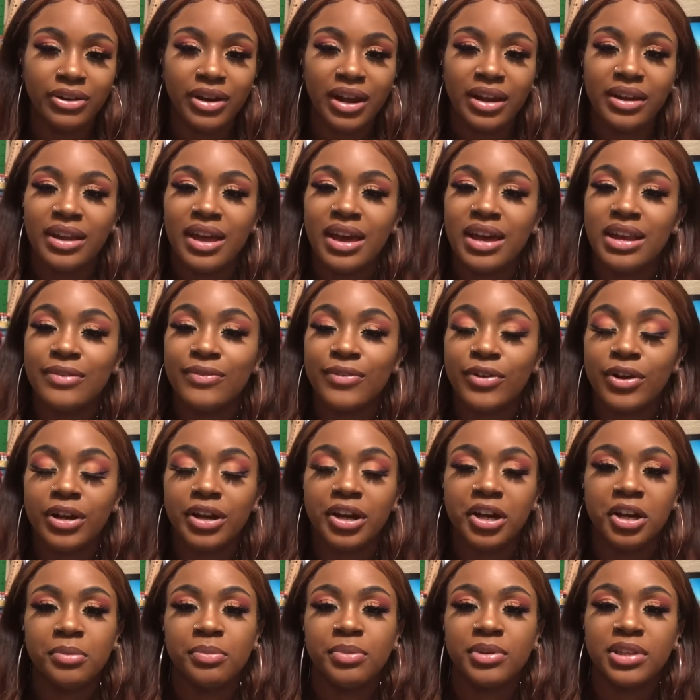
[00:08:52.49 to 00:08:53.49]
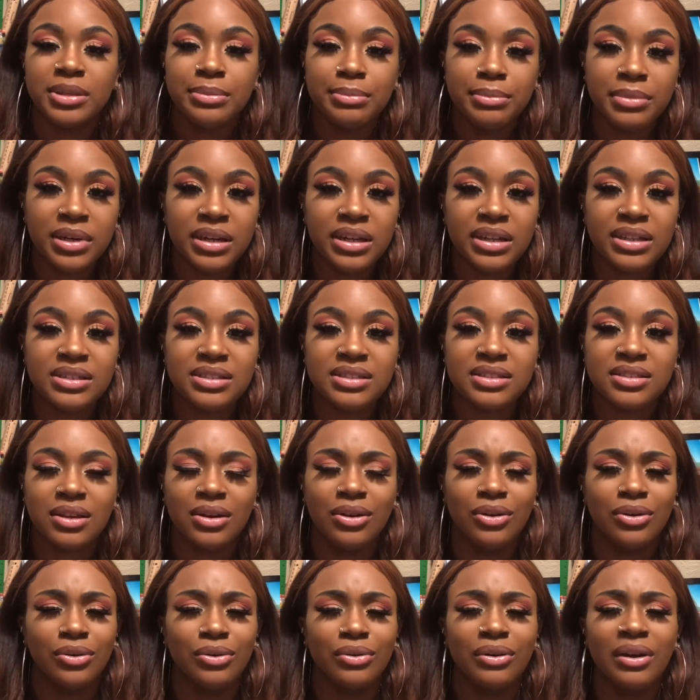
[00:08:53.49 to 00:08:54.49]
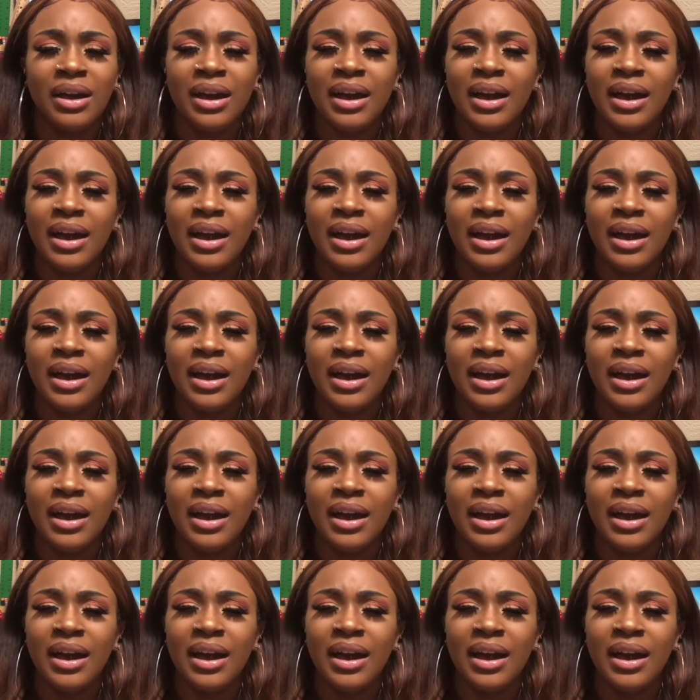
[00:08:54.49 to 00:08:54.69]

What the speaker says: I done had it for a couple of months, so